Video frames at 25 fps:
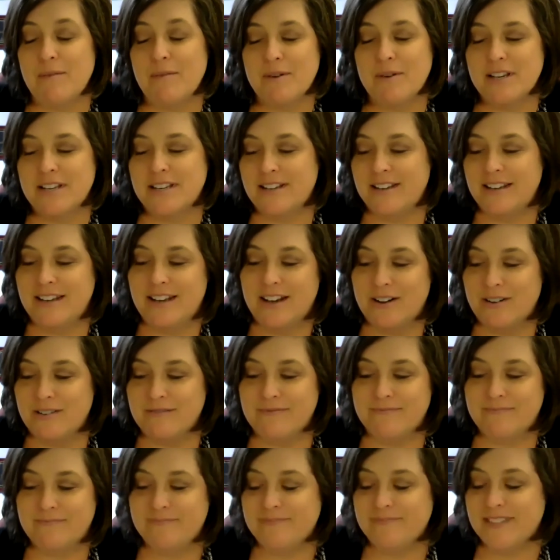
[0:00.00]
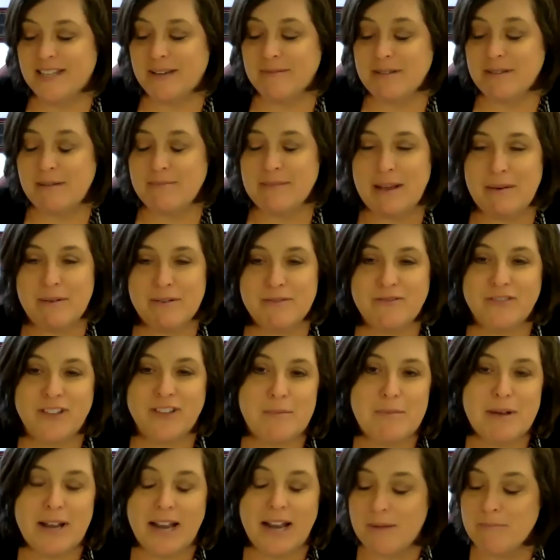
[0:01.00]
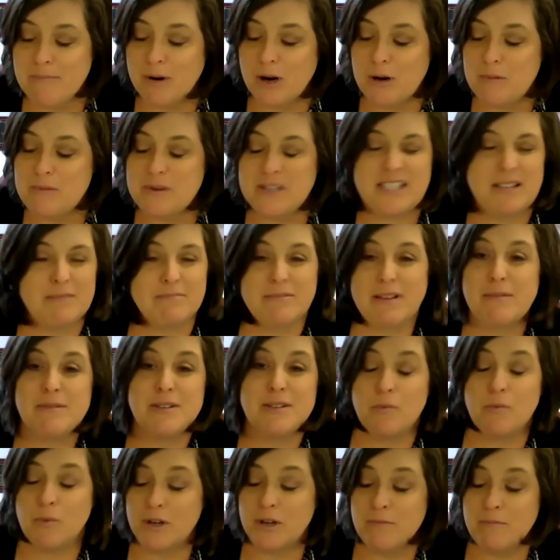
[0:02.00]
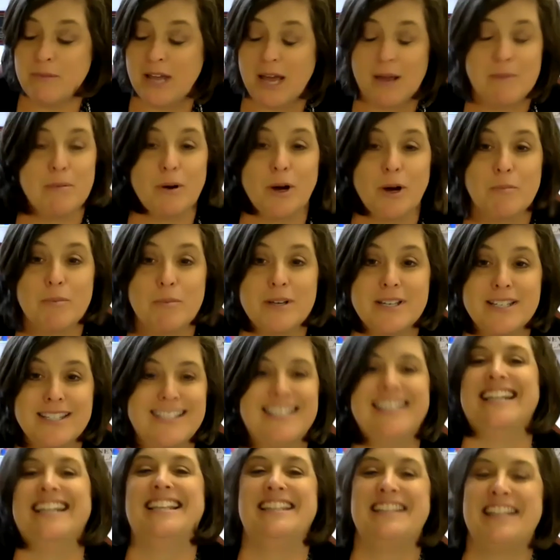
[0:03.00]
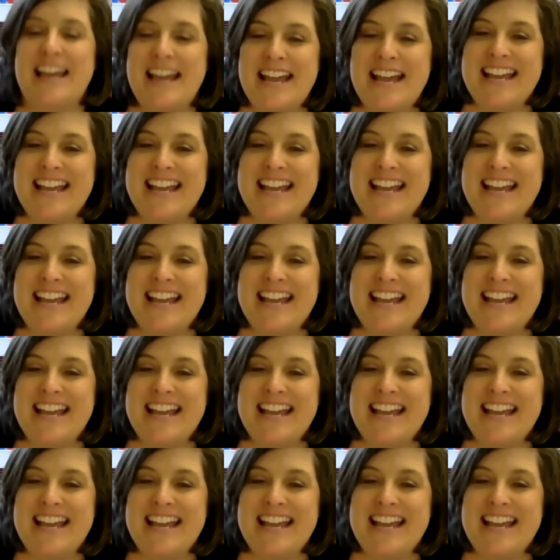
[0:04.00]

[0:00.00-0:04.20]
would, you know, sometimes I would flub it on purpose. Sometimes it wouldn't be on purpose. And